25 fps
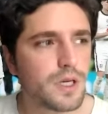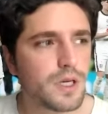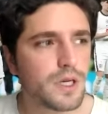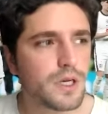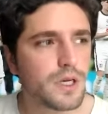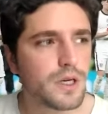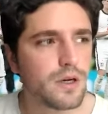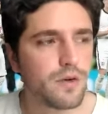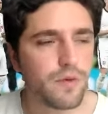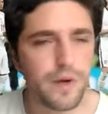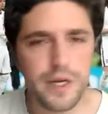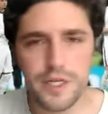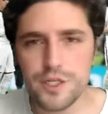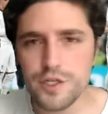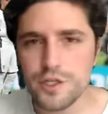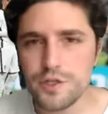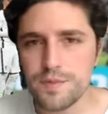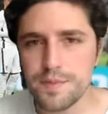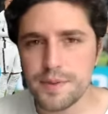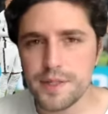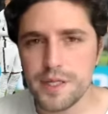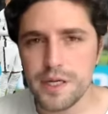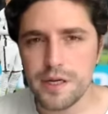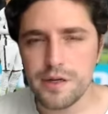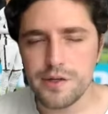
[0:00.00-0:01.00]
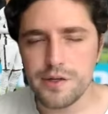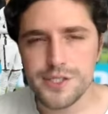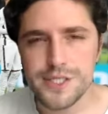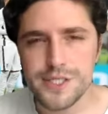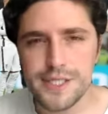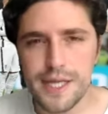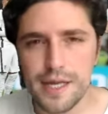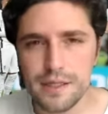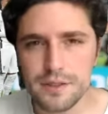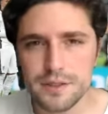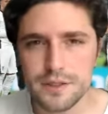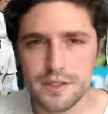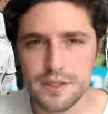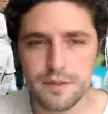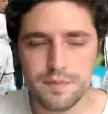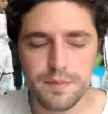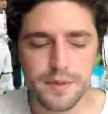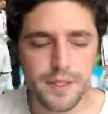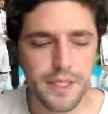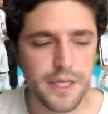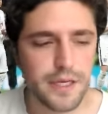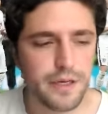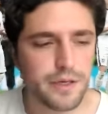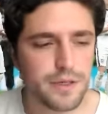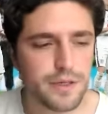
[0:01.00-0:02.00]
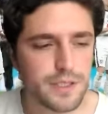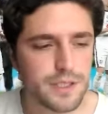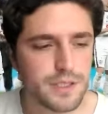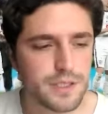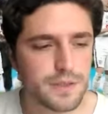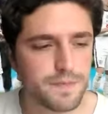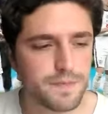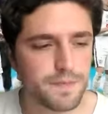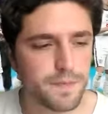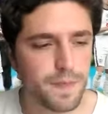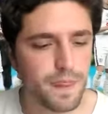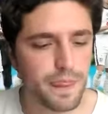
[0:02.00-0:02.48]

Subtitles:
courageous players, talented players.